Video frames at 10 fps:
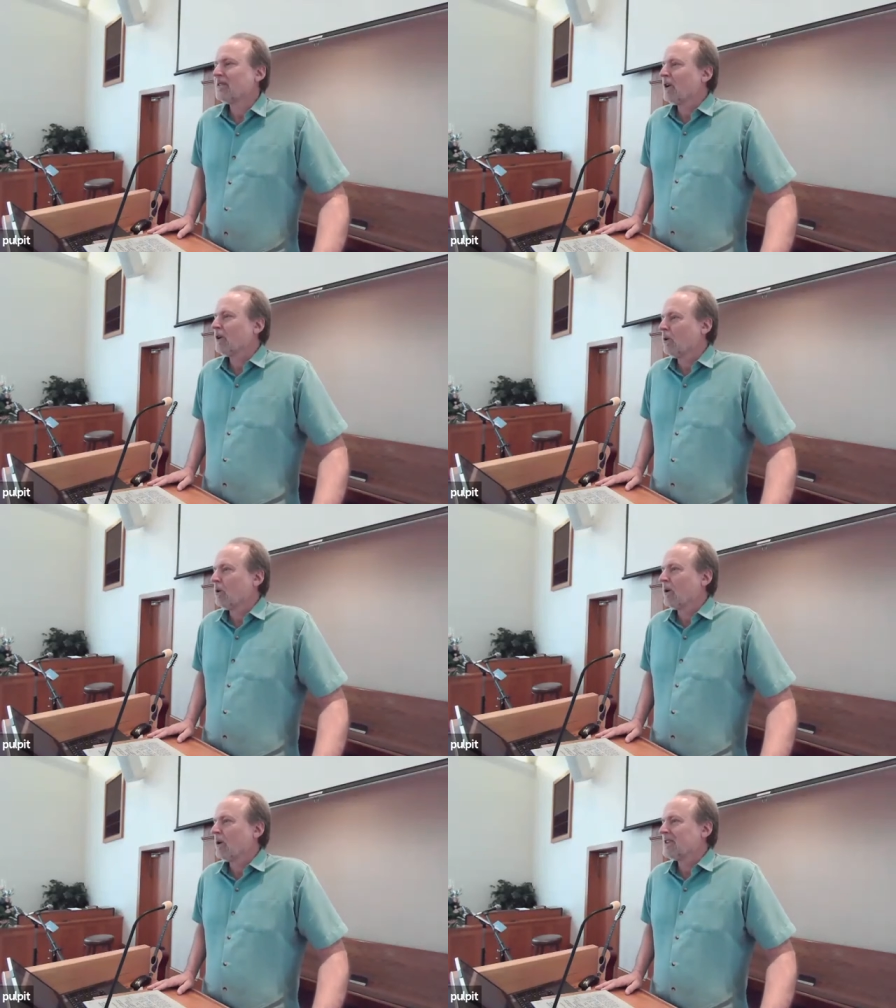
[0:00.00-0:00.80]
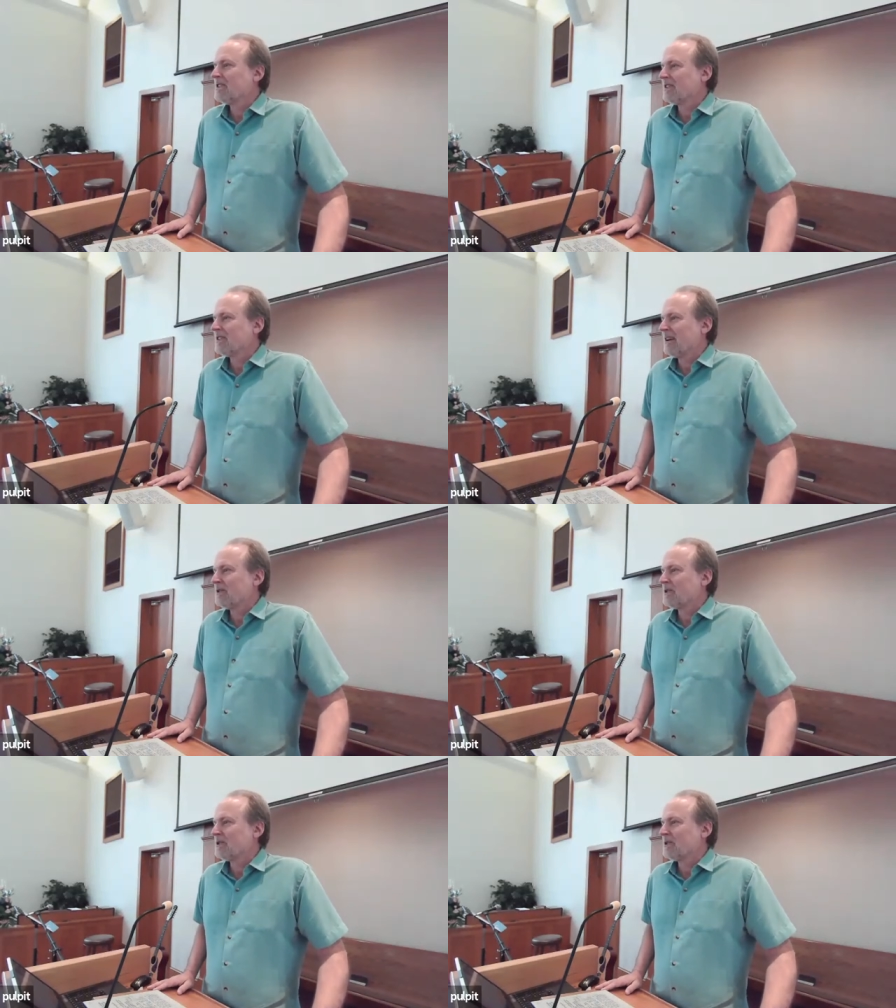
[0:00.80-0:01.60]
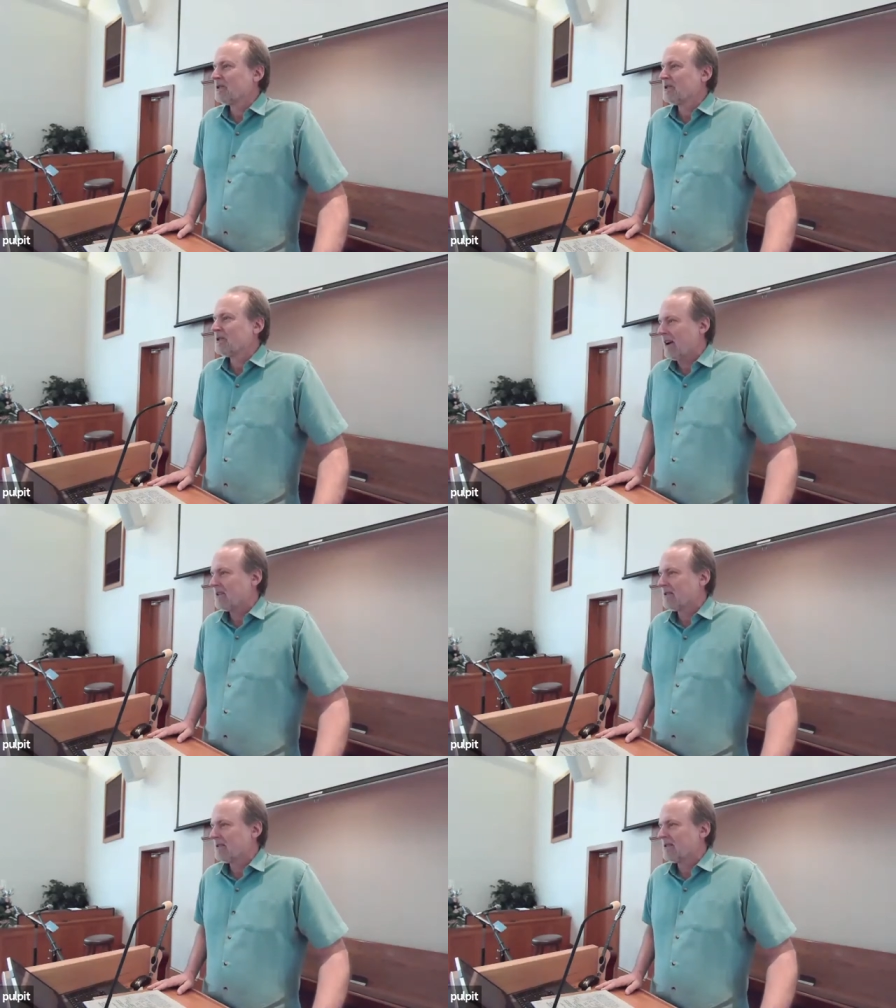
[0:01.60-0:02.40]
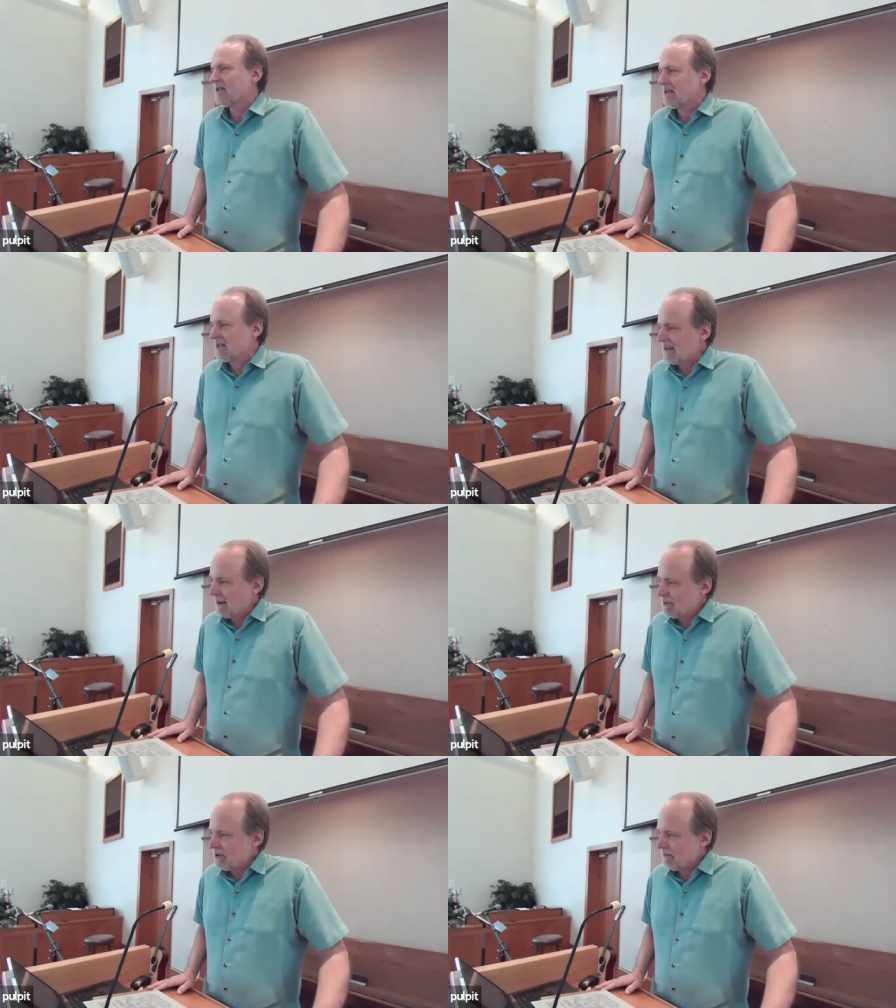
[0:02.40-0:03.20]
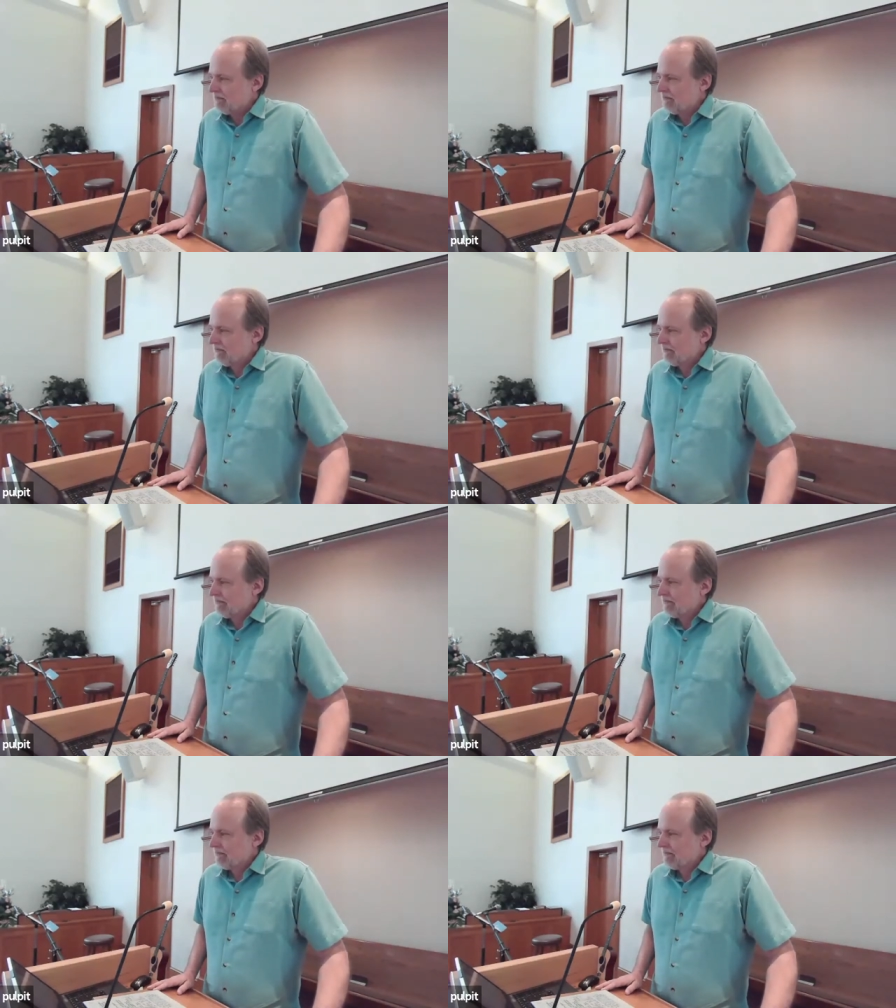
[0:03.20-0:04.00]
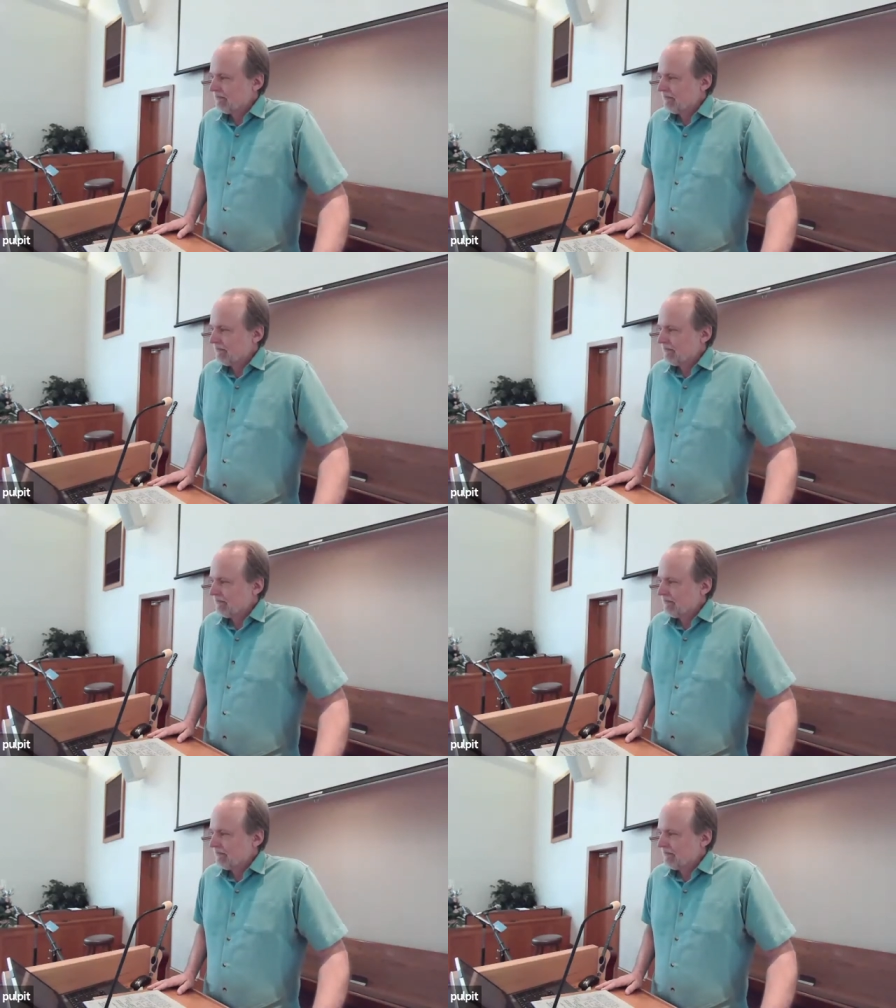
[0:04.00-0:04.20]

than the grace of our Lord and Savior Jesus Christ is deception.